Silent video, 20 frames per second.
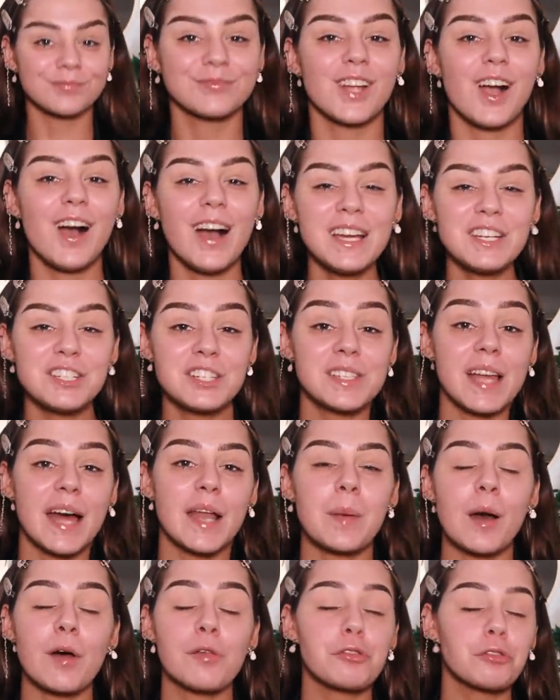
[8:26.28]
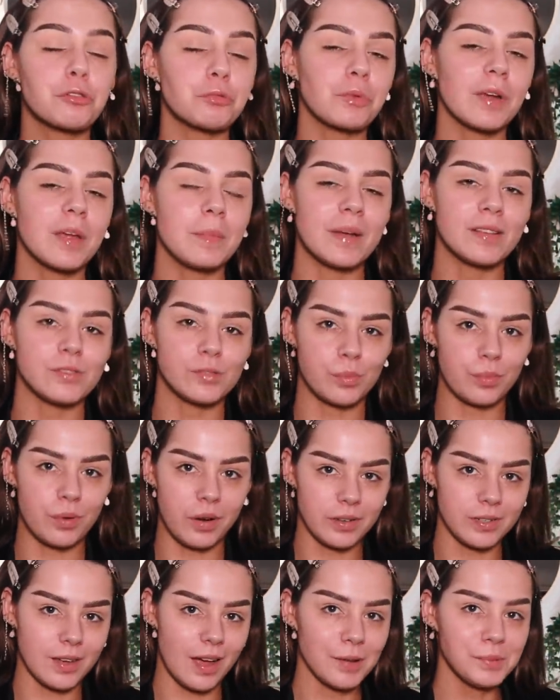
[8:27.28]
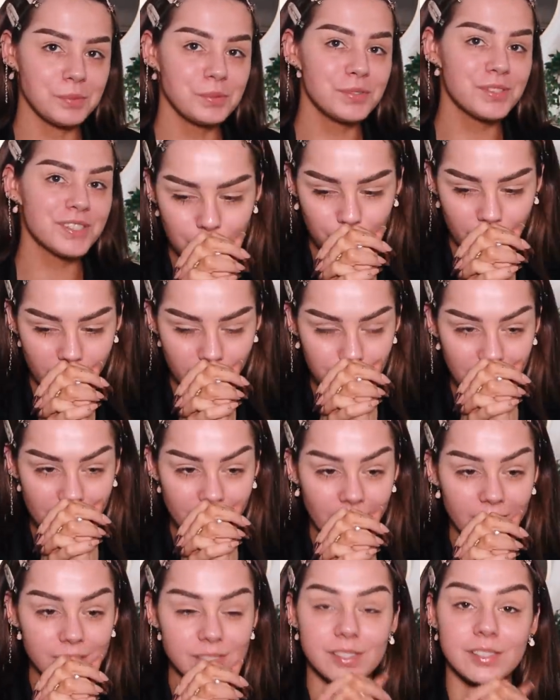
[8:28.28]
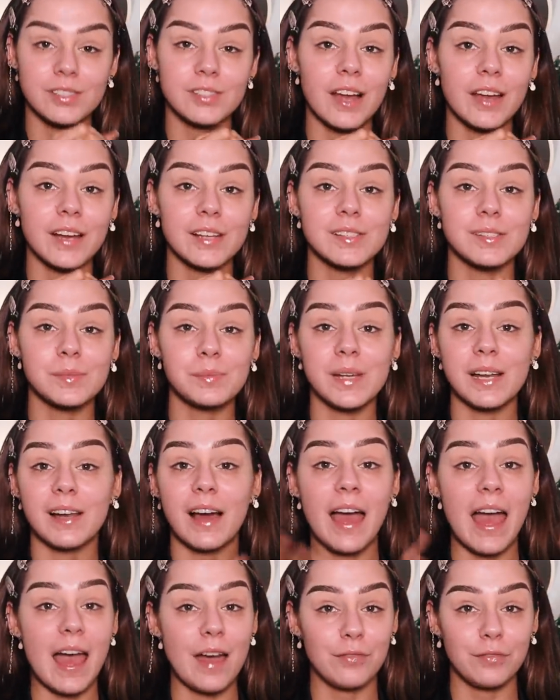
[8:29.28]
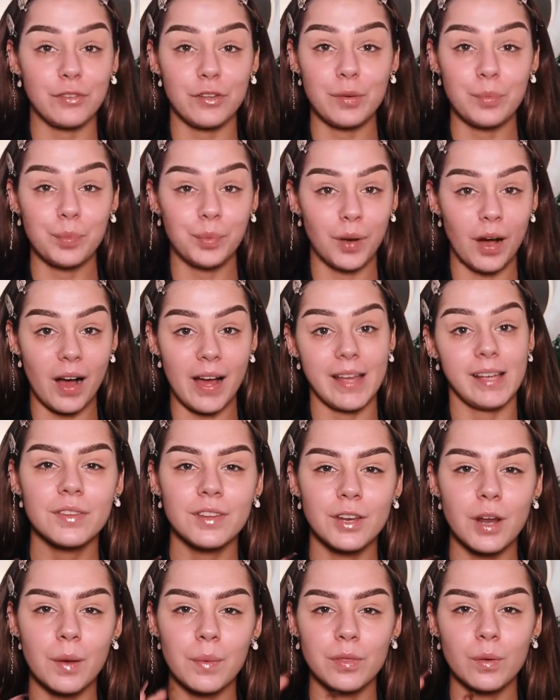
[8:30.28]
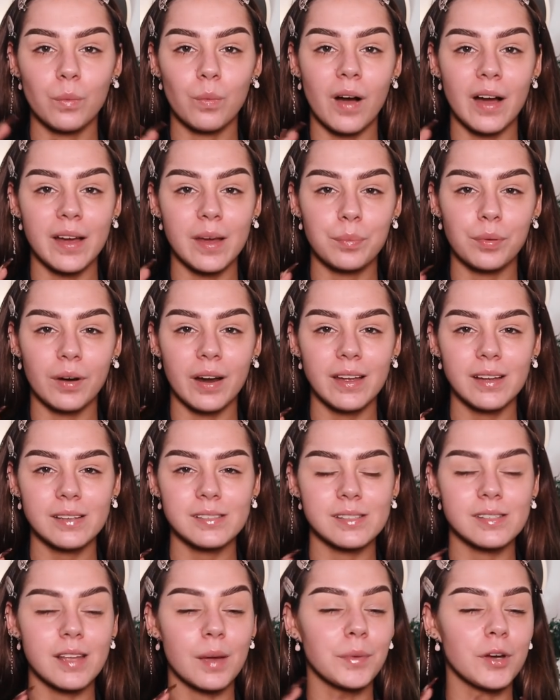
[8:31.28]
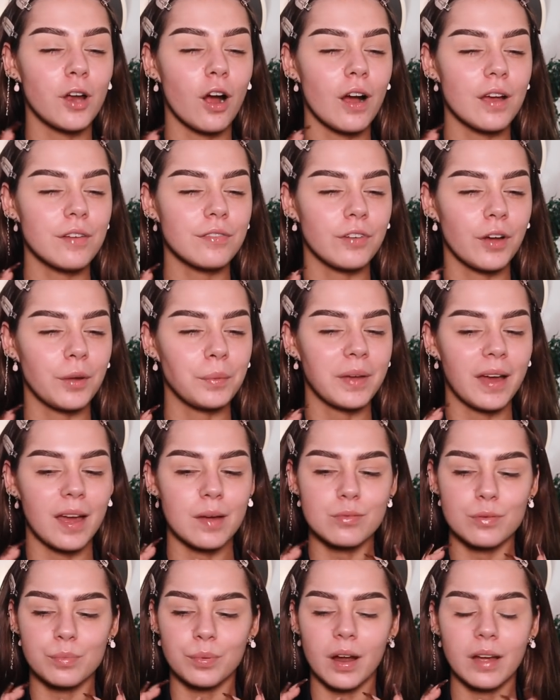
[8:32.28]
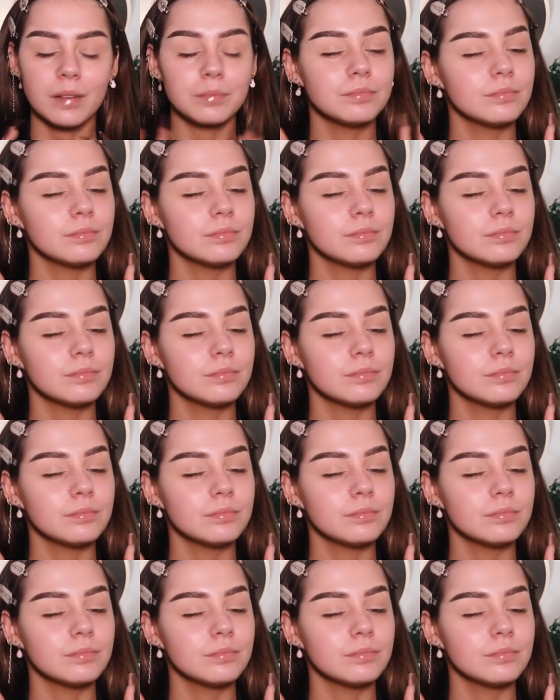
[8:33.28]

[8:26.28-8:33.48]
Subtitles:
I just had about 3 mental breakdowns. One of my lights decided to be like, F you, bye. You know when the wire breaks? It's like when your iPhone cable breaks.